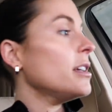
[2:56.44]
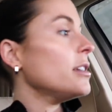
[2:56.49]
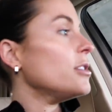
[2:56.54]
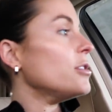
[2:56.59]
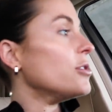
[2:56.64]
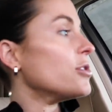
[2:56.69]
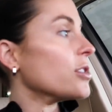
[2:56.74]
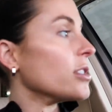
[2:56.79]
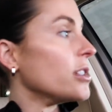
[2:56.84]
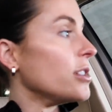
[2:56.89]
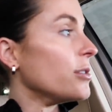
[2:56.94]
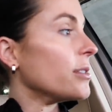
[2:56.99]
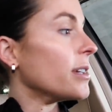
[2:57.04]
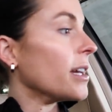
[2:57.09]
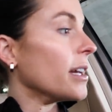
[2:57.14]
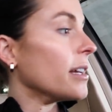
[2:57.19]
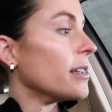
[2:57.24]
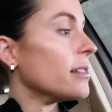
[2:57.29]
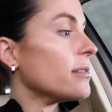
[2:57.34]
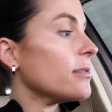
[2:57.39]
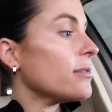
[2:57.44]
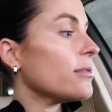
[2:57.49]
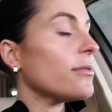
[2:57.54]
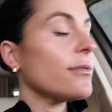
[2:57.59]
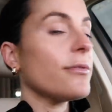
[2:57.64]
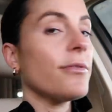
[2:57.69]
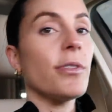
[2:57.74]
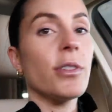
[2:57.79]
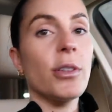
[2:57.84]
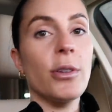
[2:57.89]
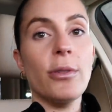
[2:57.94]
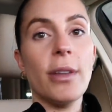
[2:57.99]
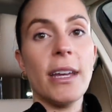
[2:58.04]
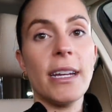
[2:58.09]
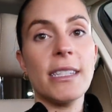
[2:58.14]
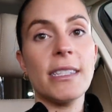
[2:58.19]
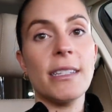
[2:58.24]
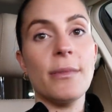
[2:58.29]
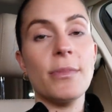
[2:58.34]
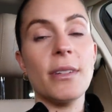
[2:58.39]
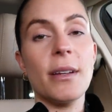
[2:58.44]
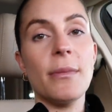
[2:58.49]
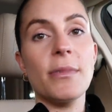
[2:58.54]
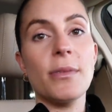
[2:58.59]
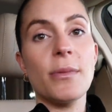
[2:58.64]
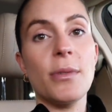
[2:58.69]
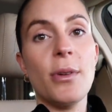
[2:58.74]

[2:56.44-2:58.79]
usually you get flu-like symptoms